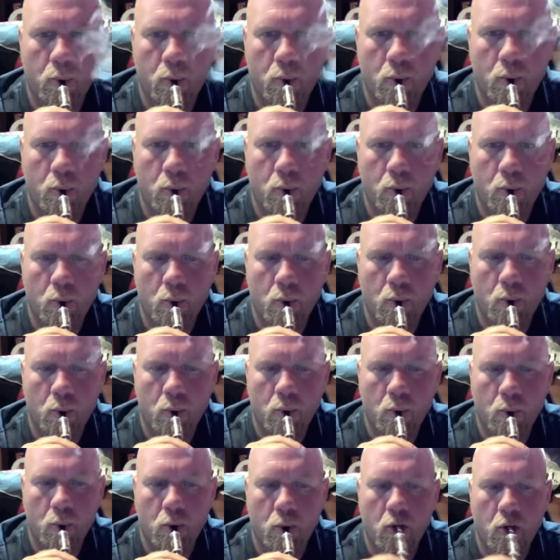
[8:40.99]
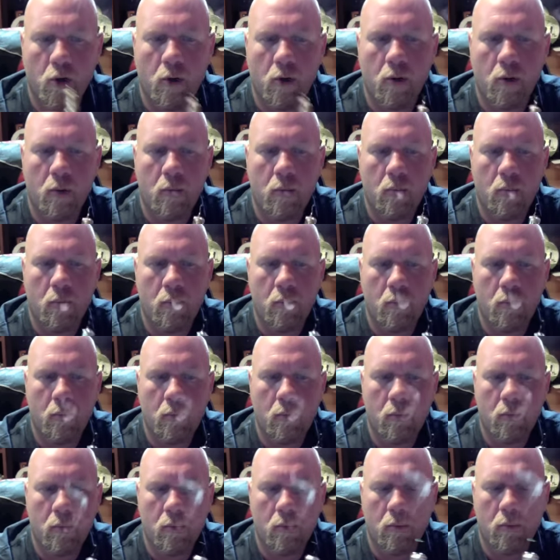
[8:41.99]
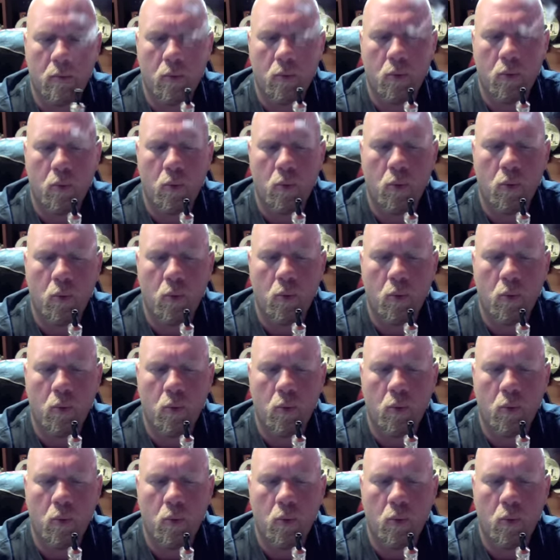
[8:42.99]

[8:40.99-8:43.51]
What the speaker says: (silence)